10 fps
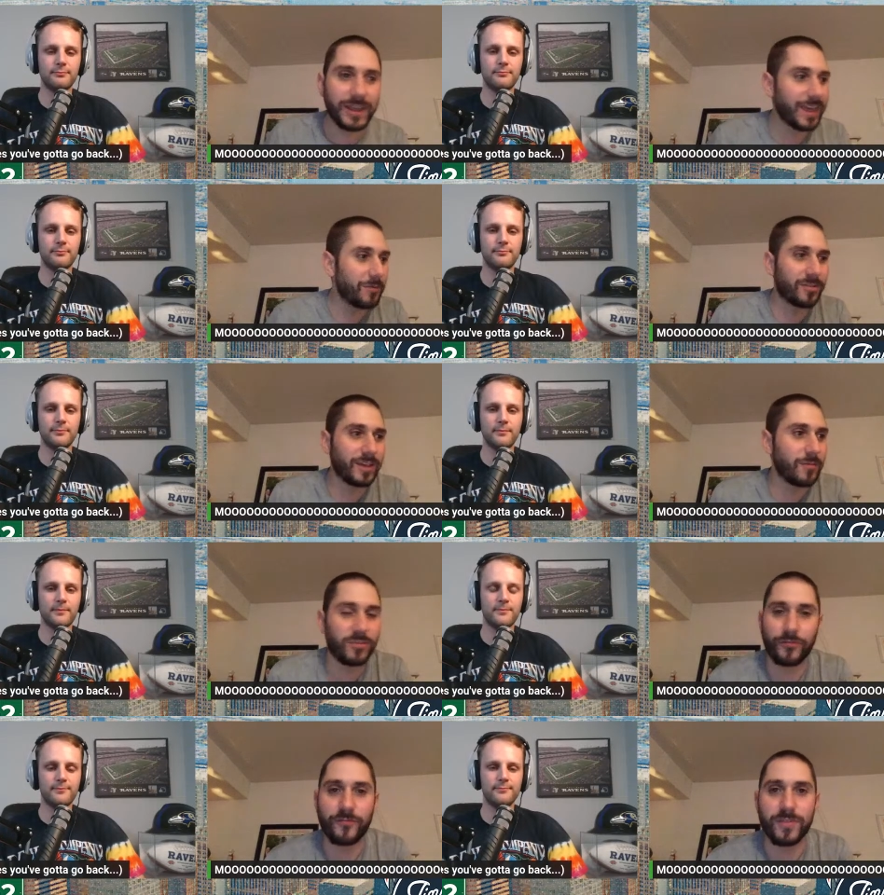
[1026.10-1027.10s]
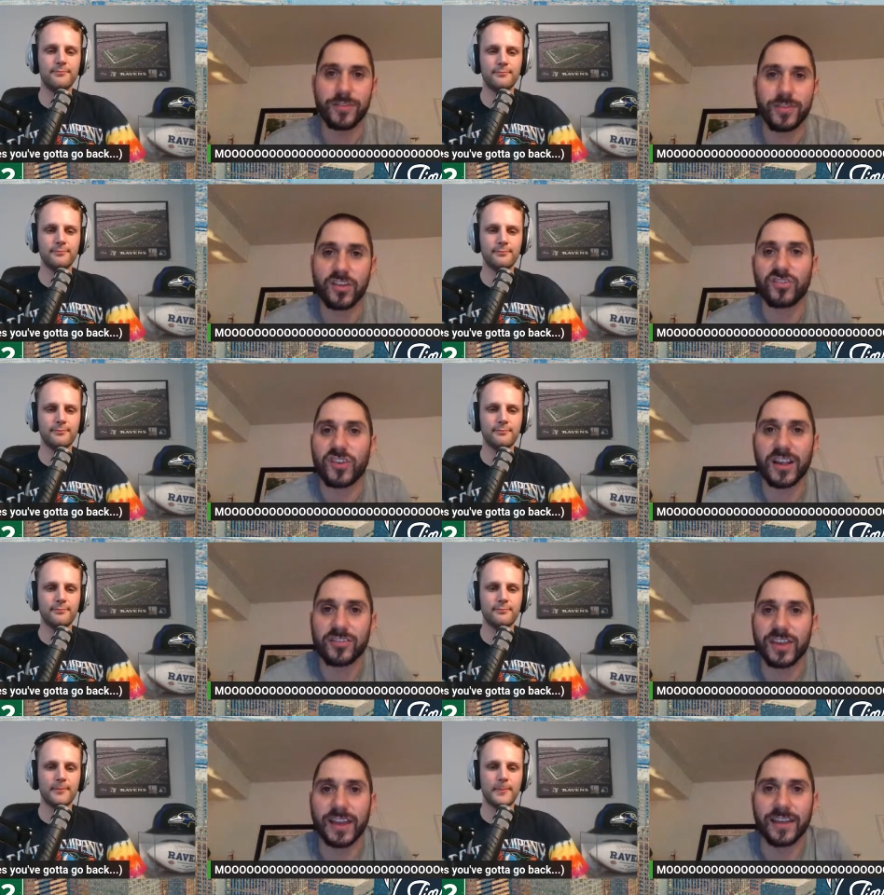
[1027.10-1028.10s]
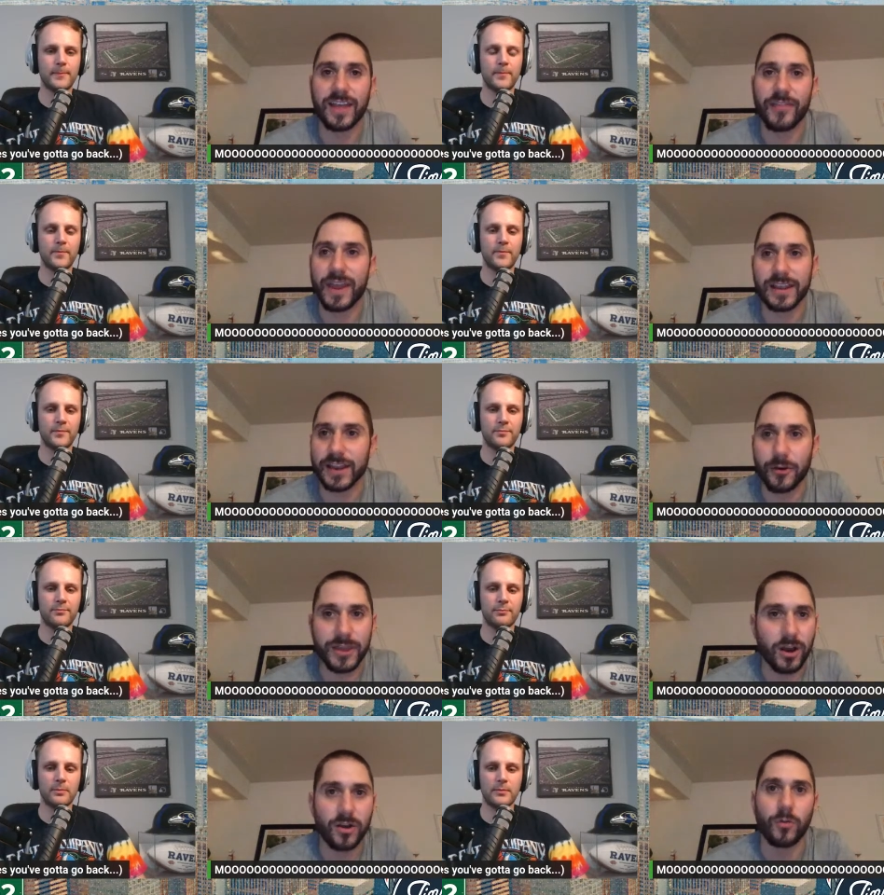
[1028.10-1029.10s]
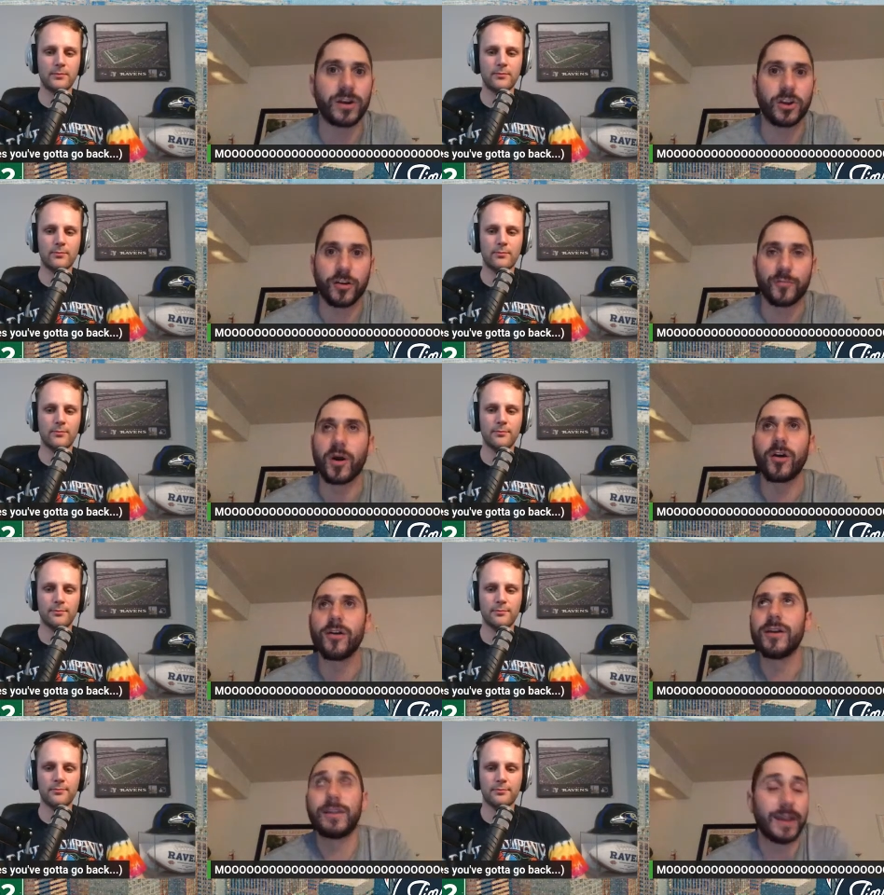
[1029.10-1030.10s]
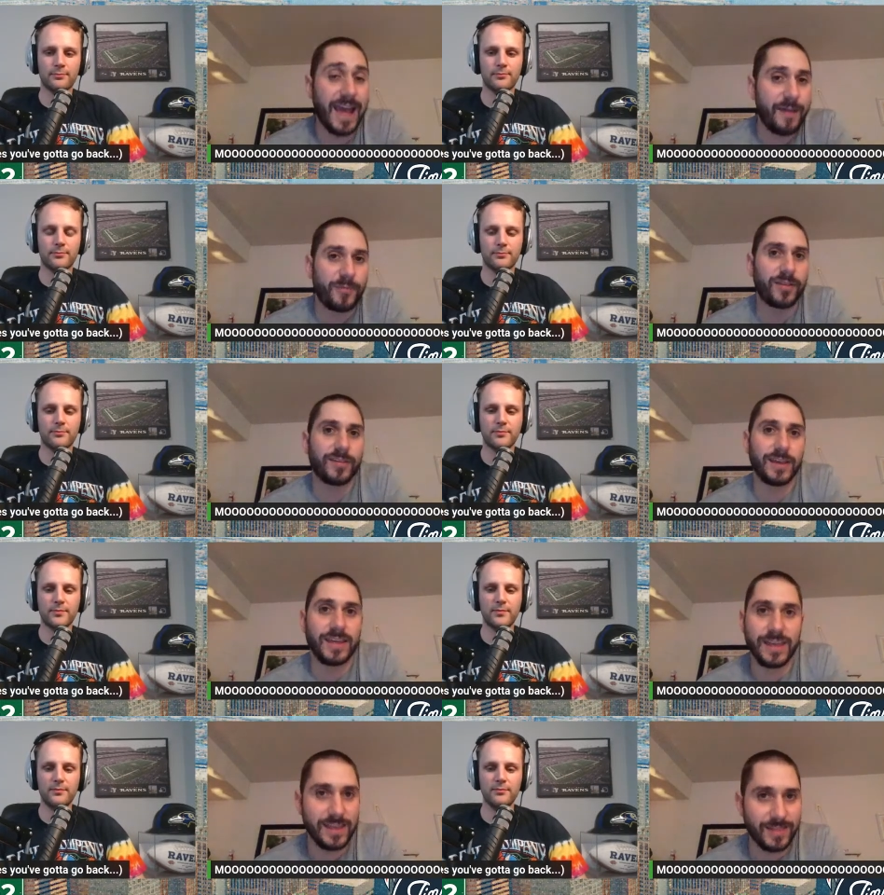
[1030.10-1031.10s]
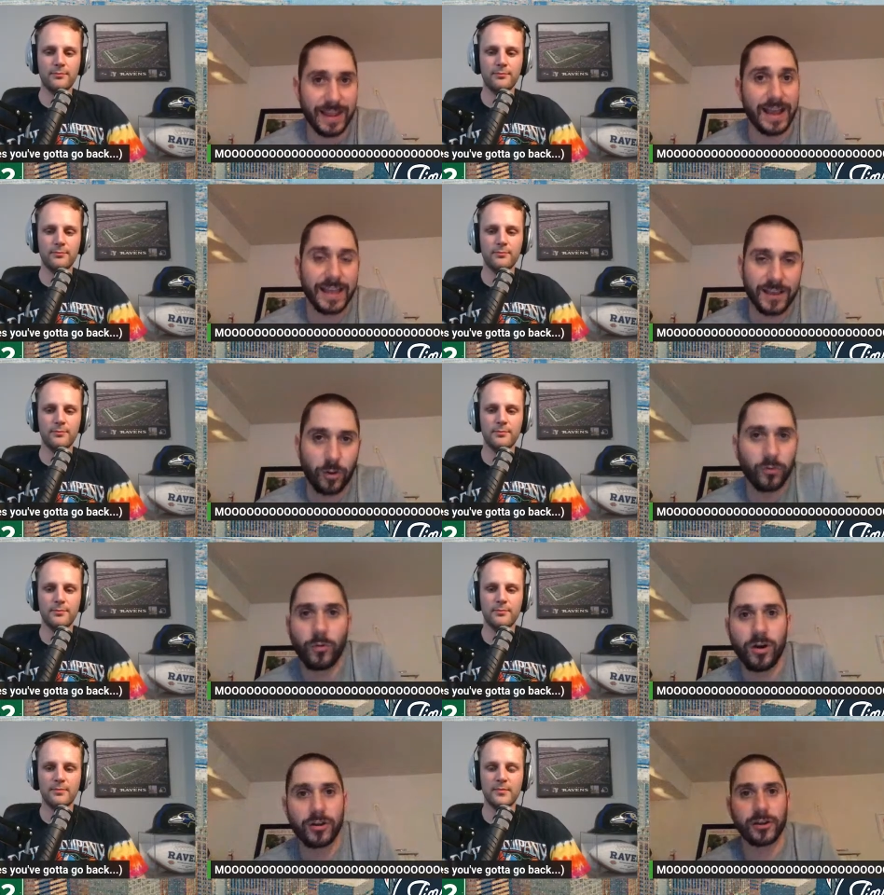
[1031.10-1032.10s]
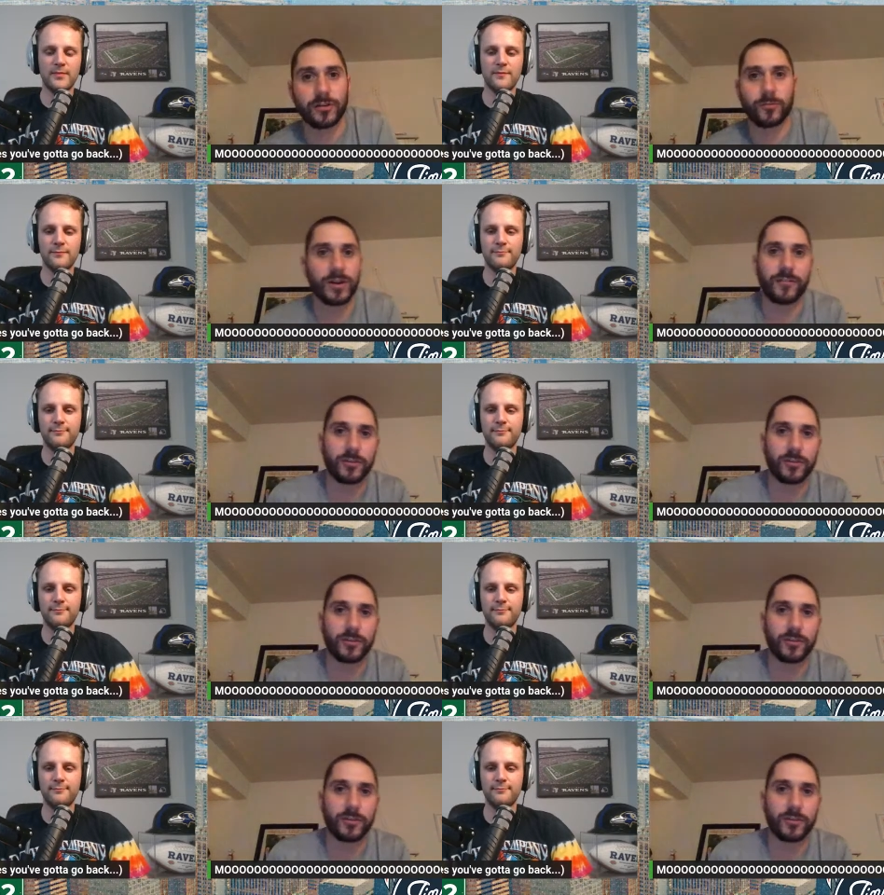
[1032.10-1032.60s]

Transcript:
Speaker 1: He was he was disgusting, and then you know he hung one curveball. It happens. He he that guy he Colton Wong or whatever